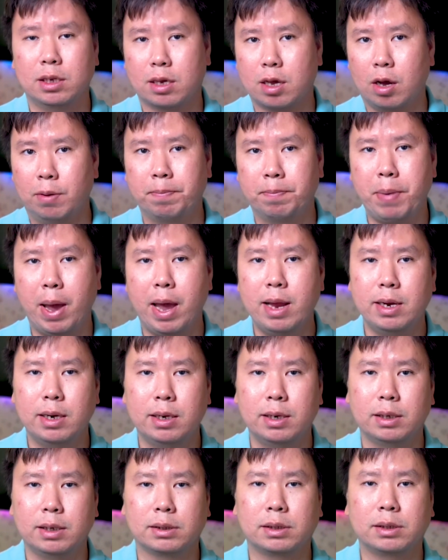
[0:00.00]

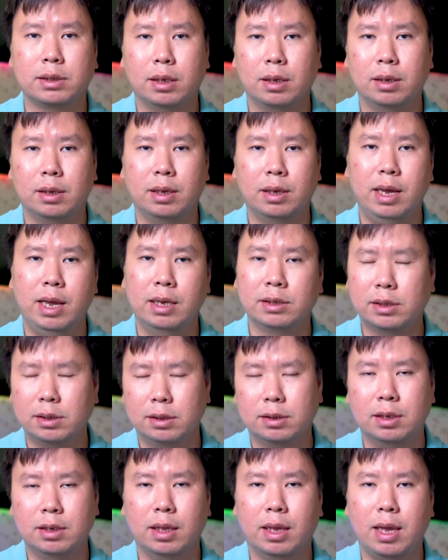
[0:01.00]
competitors in
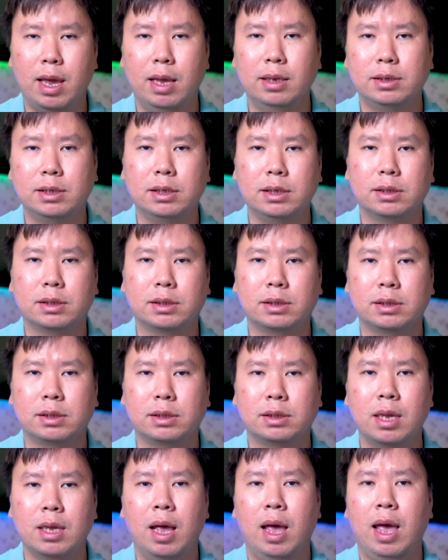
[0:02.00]
certain
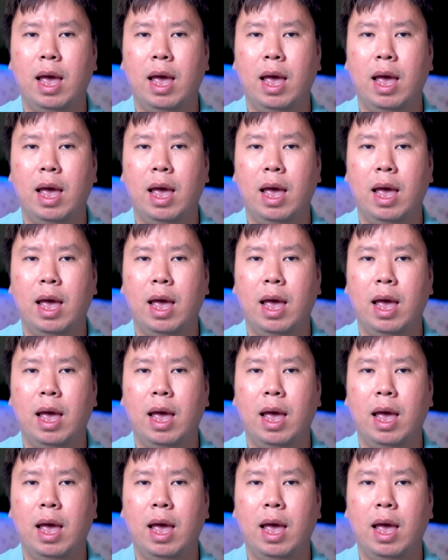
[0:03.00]
cases,